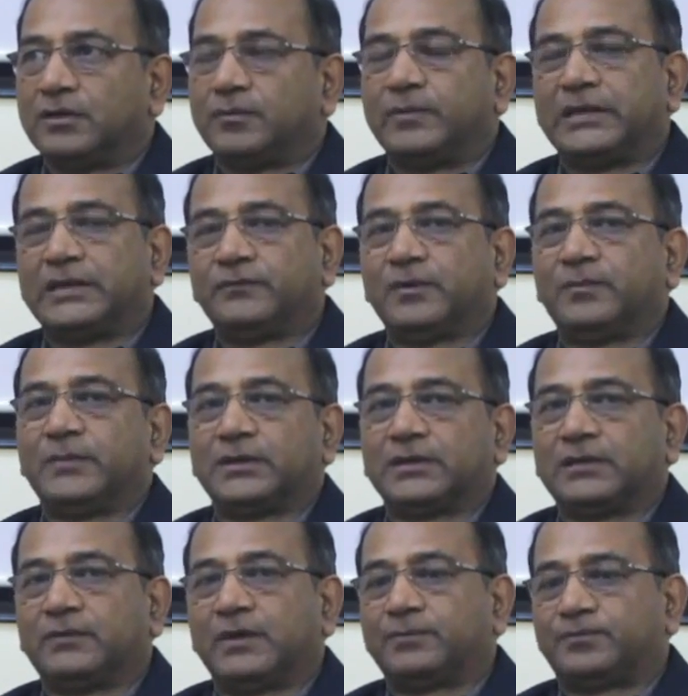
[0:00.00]
many women
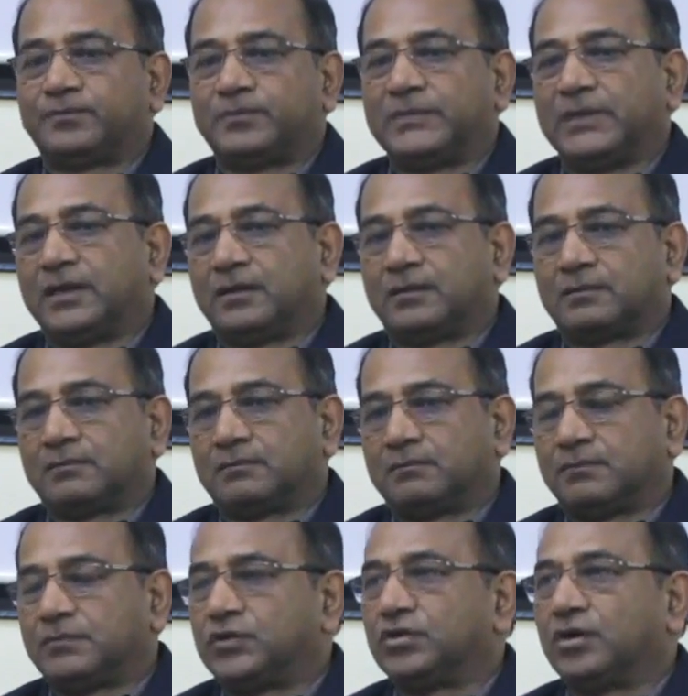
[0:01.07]
give up their
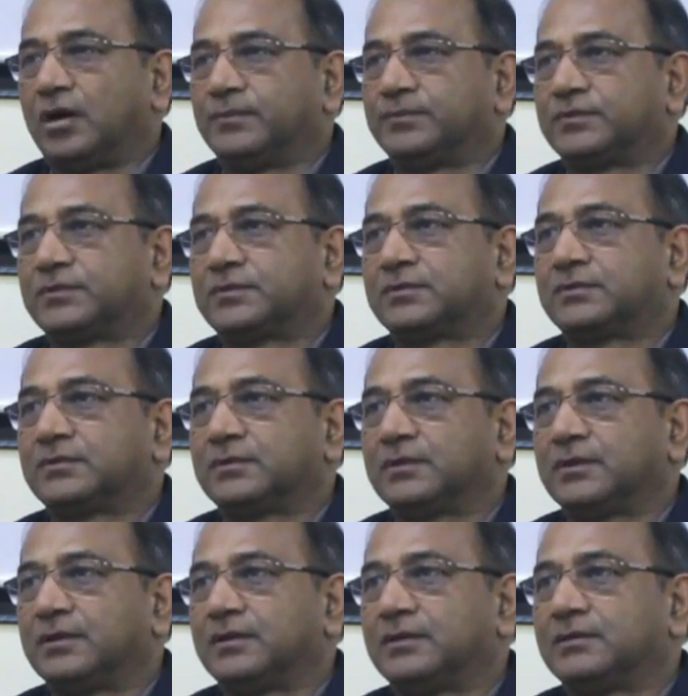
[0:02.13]
jobs,
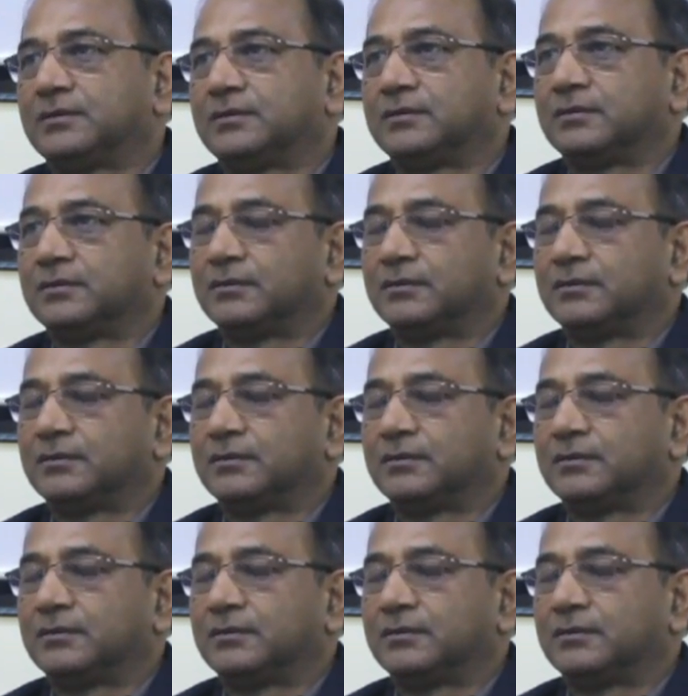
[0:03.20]
and